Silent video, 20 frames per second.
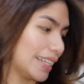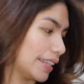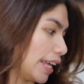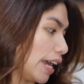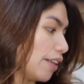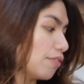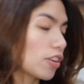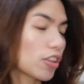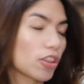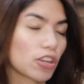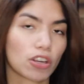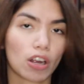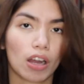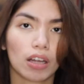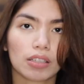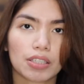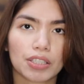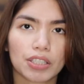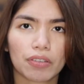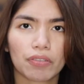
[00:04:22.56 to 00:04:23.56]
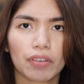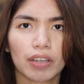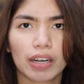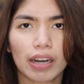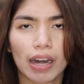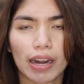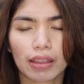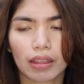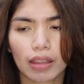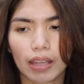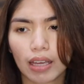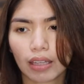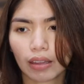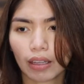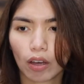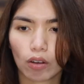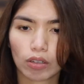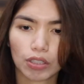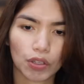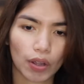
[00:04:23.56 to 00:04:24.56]
They have other colors of it, and I think they
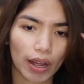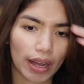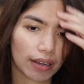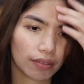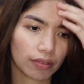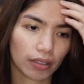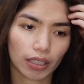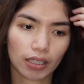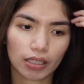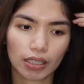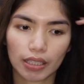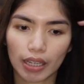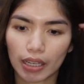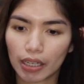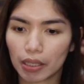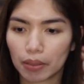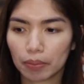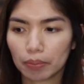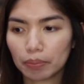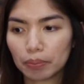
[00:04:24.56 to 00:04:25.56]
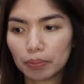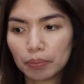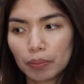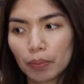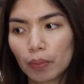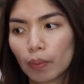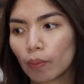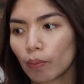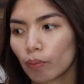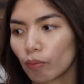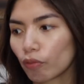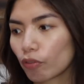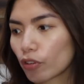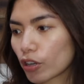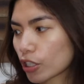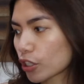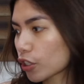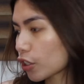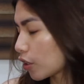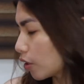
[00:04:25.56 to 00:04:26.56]
also have like a denim
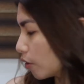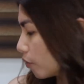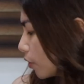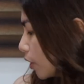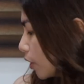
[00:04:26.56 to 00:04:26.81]
version of